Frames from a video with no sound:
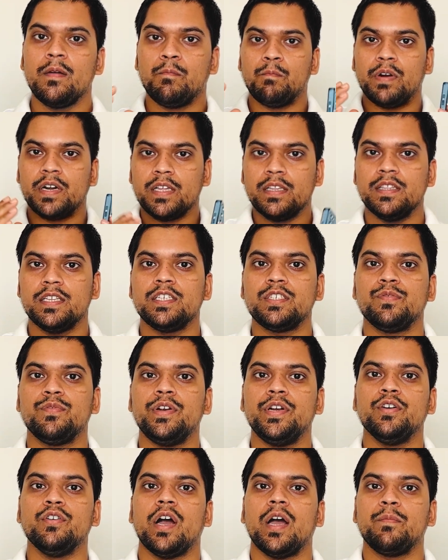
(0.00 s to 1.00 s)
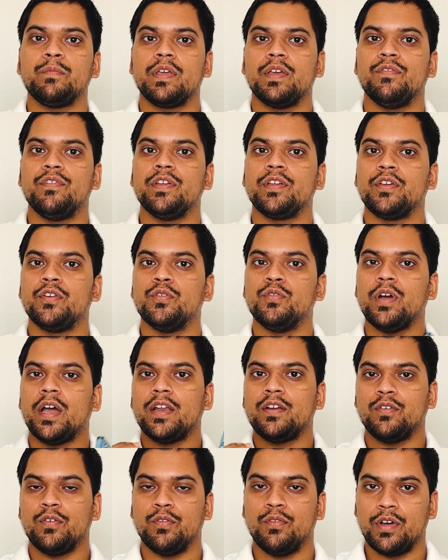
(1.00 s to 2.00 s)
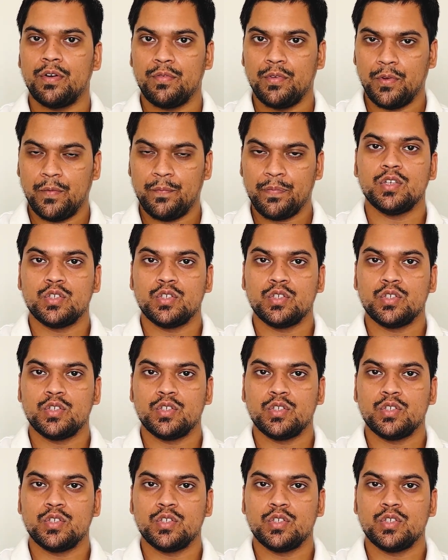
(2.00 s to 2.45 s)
but in this video, I'm giving you an overview.